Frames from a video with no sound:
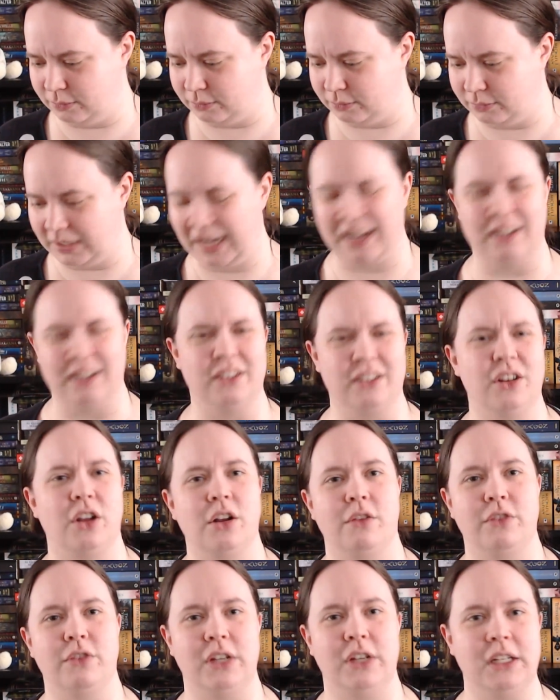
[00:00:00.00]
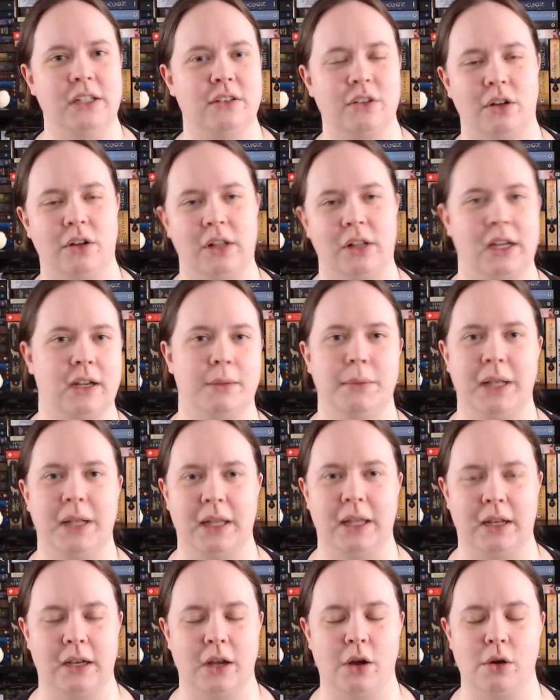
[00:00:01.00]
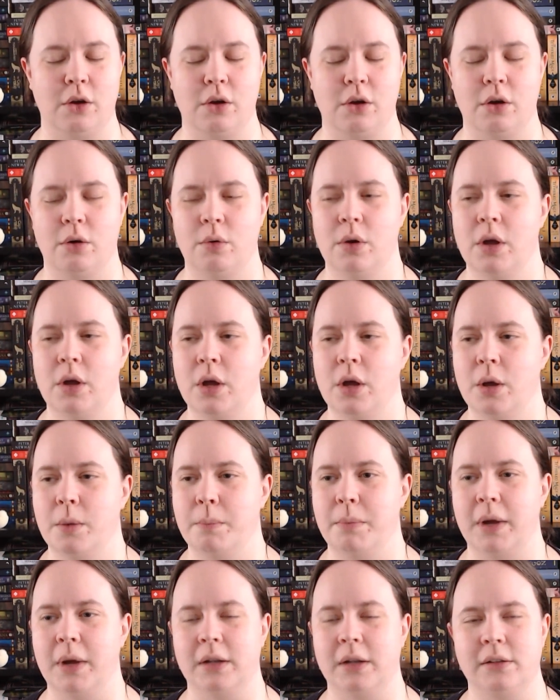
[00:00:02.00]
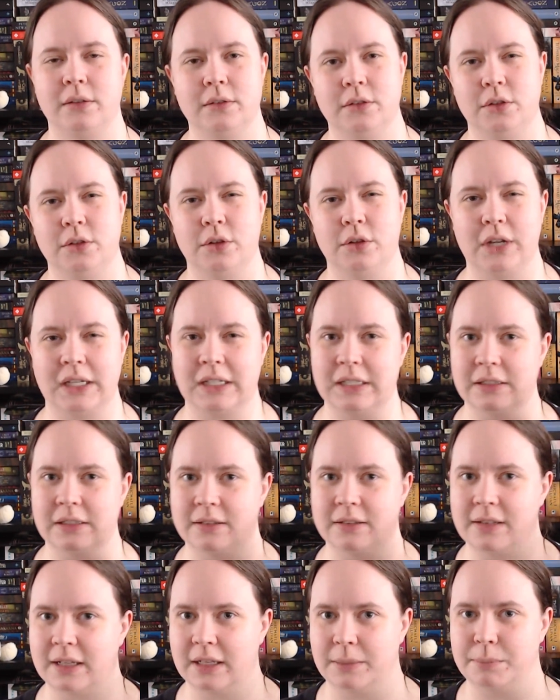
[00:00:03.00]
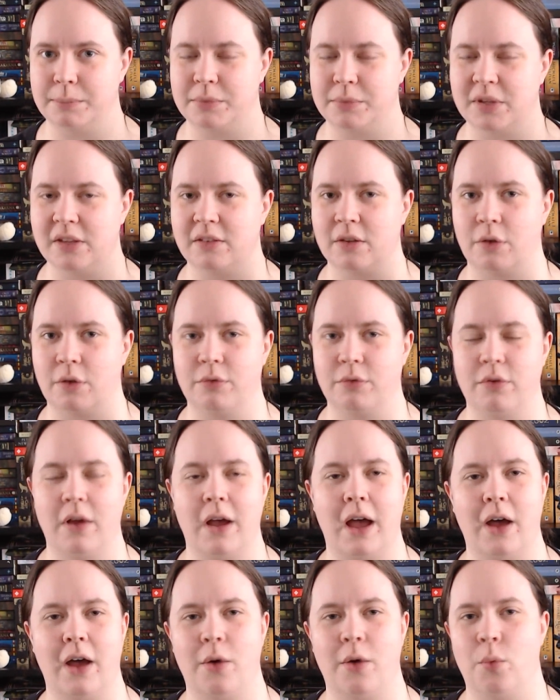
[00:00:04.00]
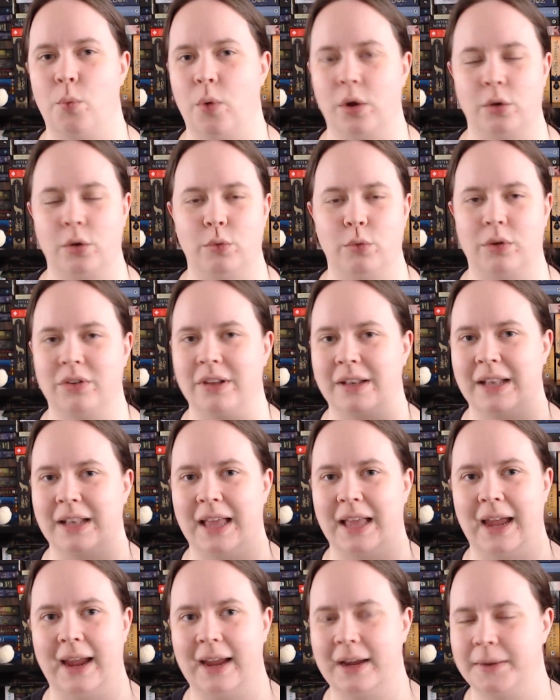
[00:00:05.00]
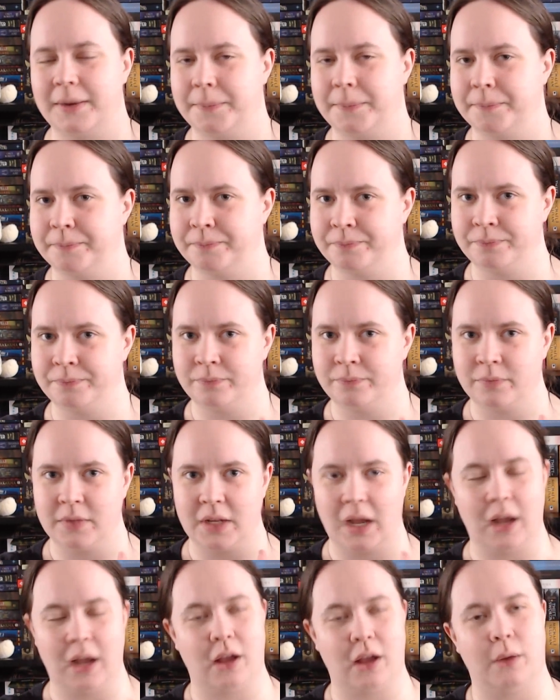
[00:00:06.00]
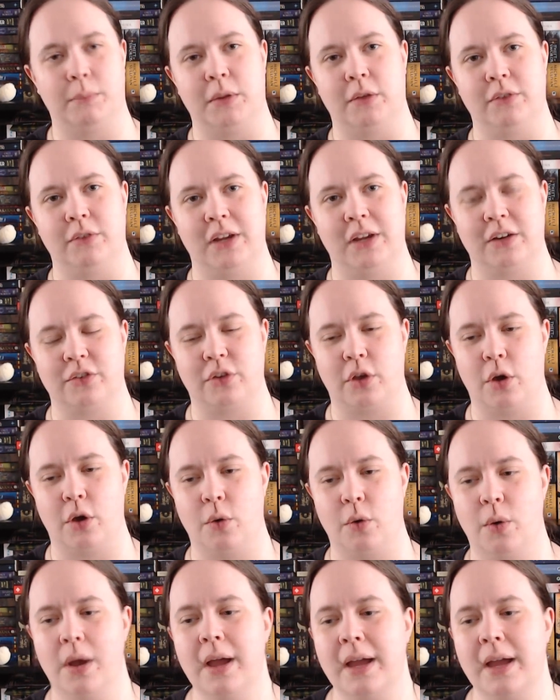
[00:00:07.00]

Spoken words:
Yeah, none of these are like millennia ago, but you get these glimpses of what was it like a couple of years ago.